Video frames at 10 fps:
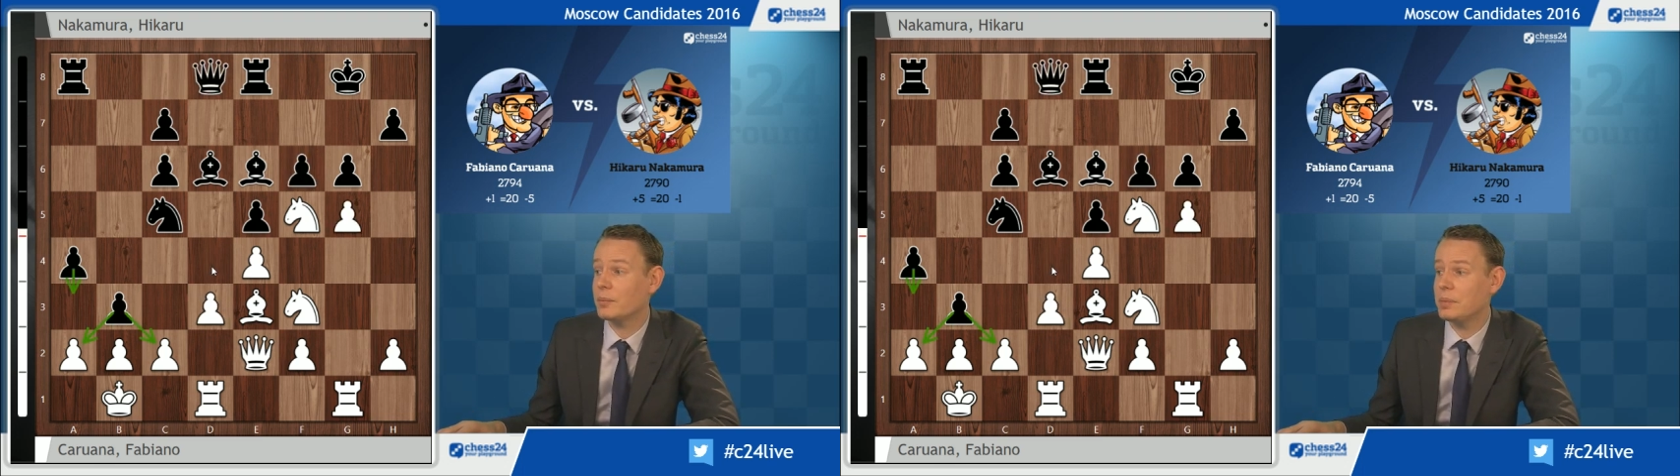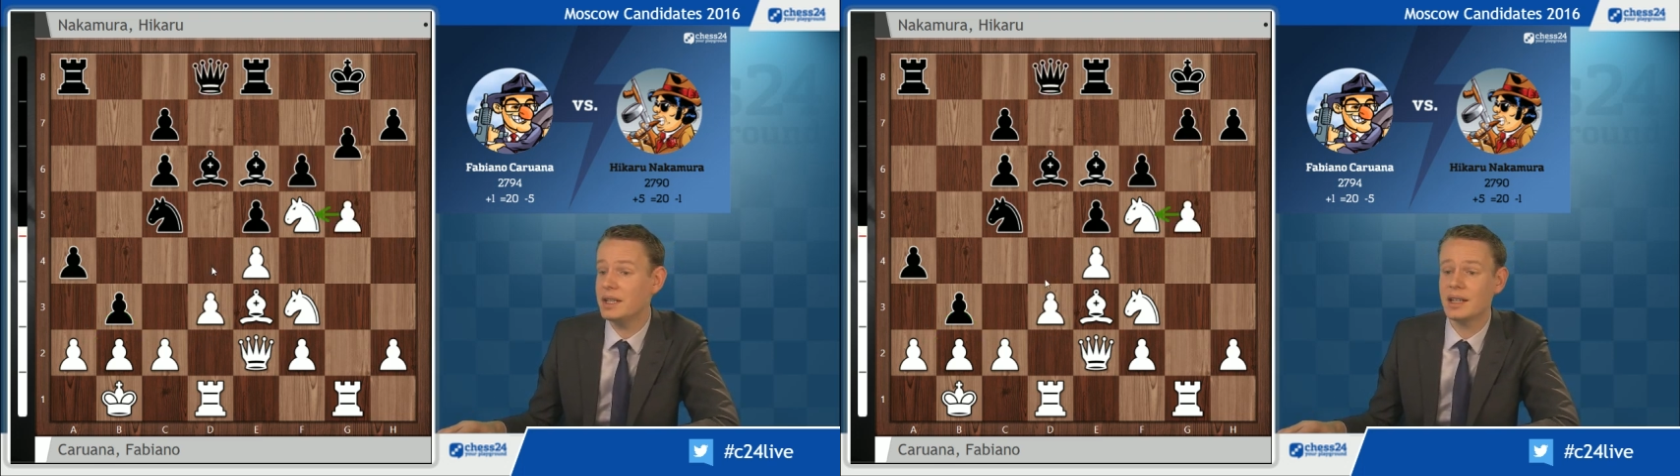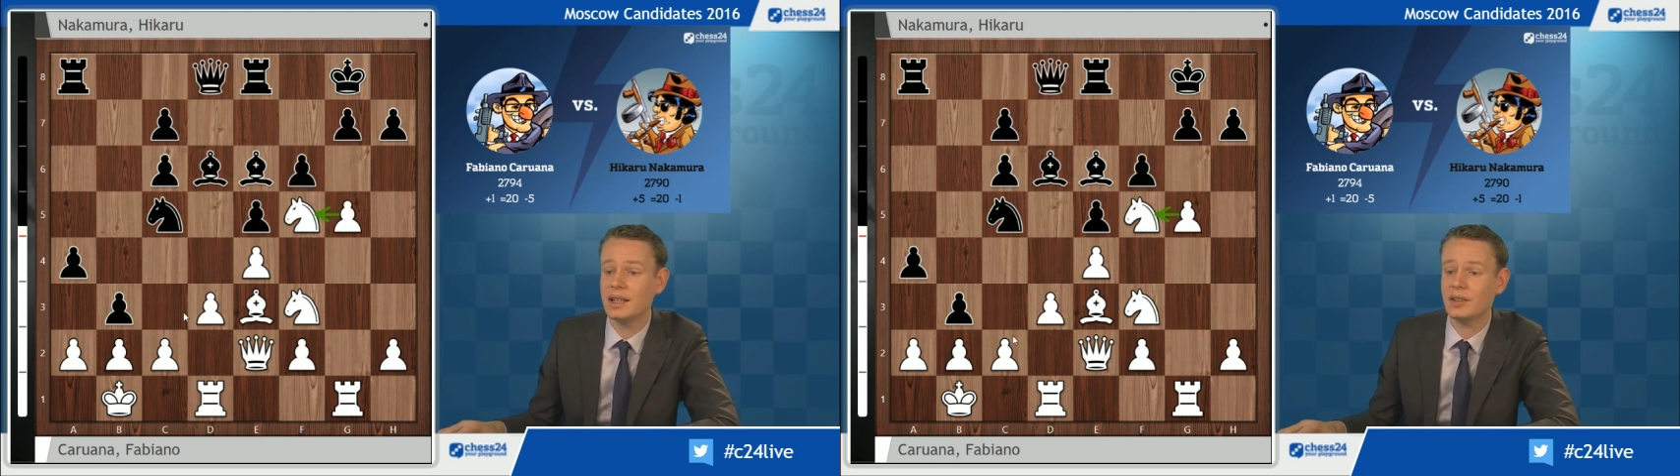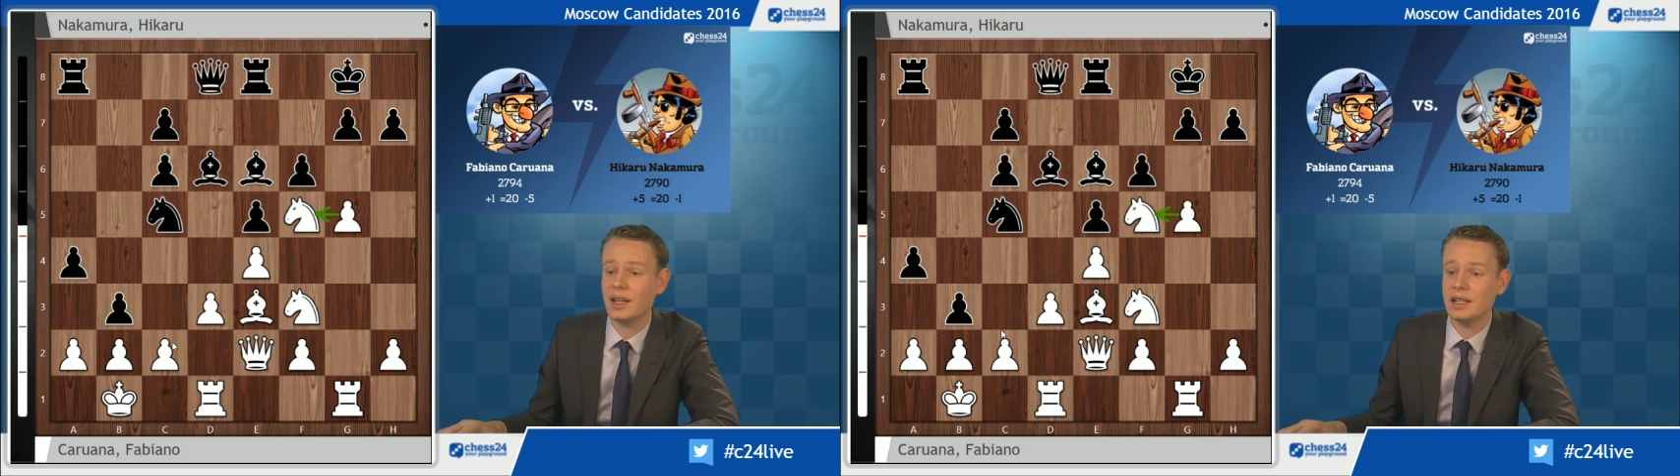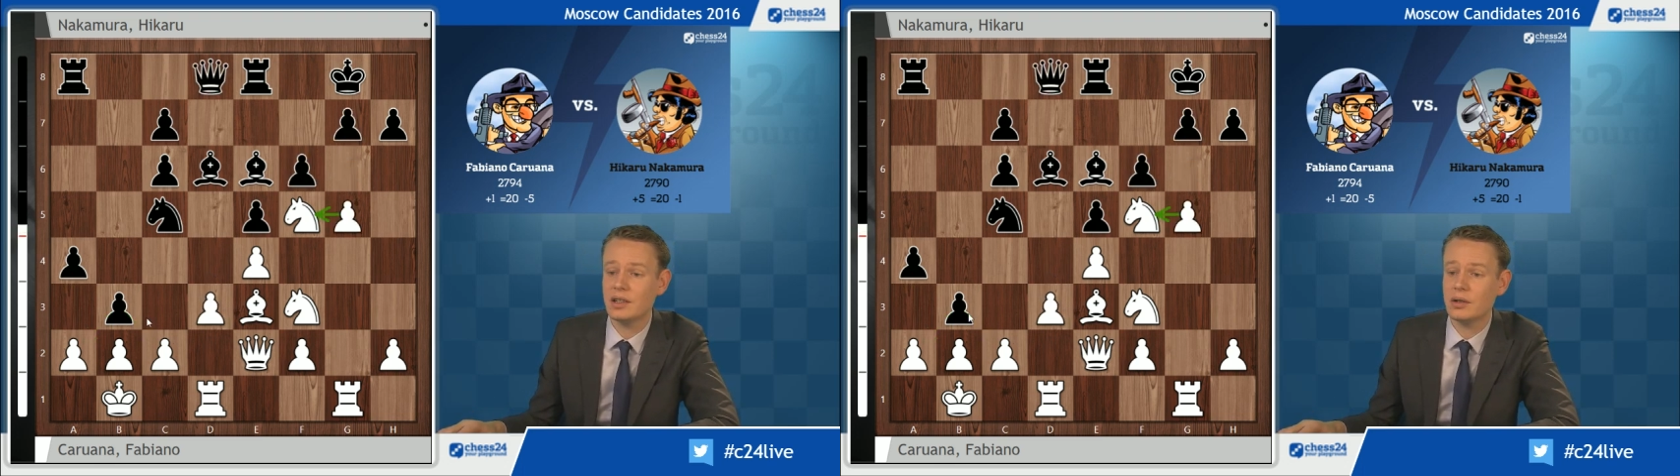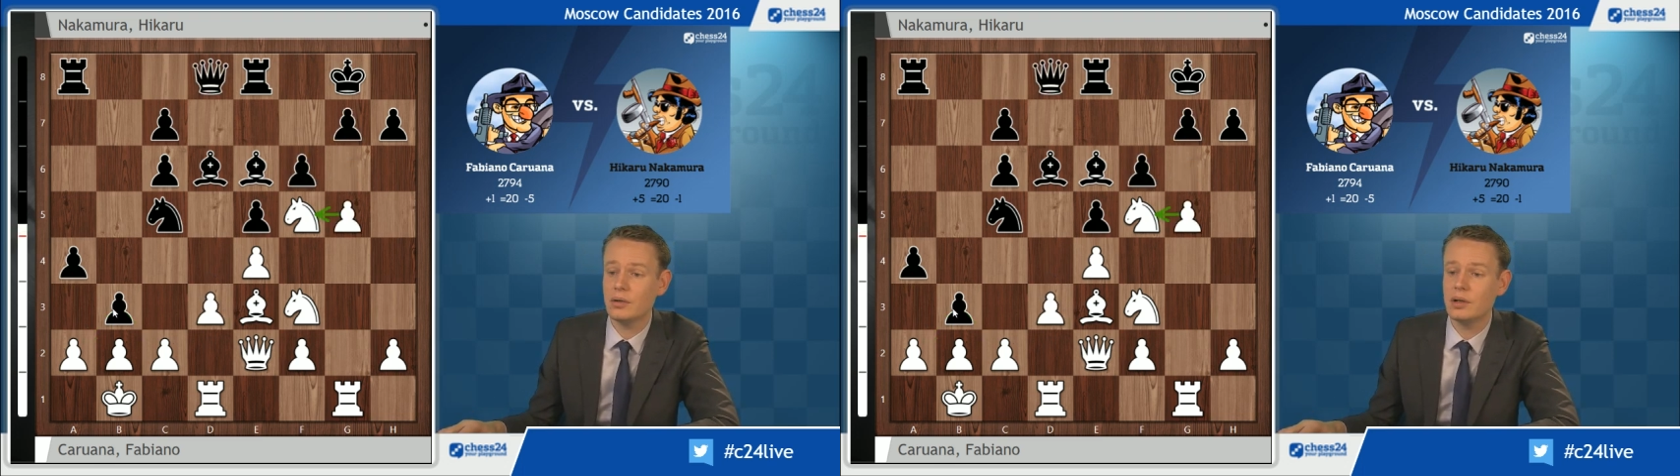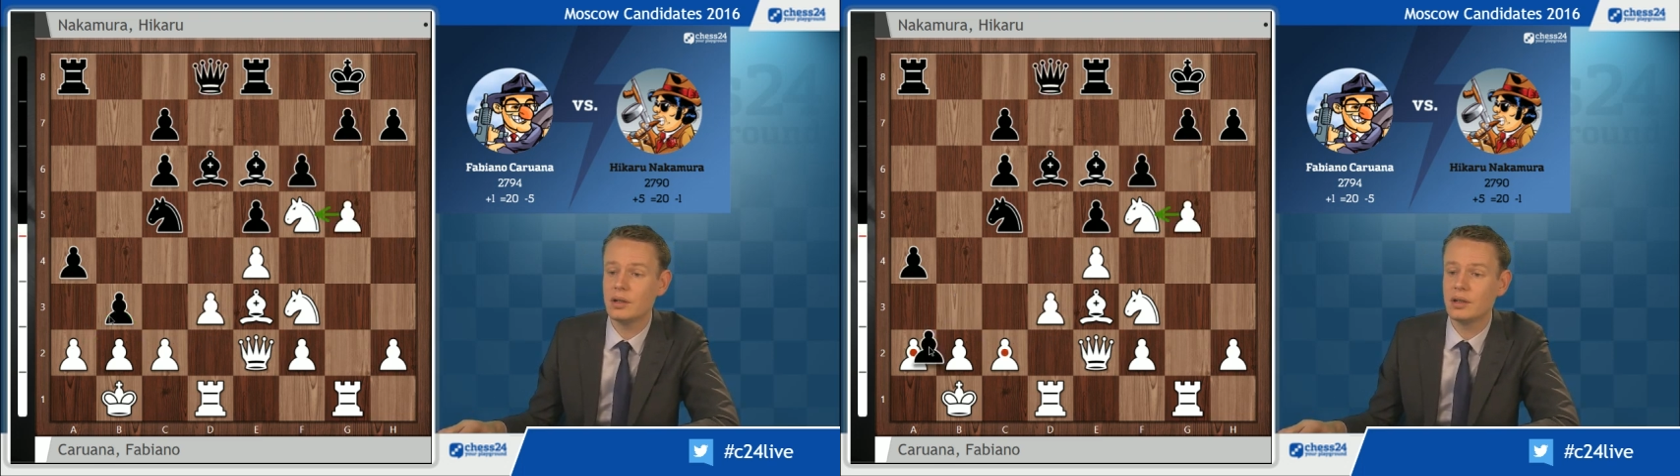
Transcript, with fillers: b takes a2,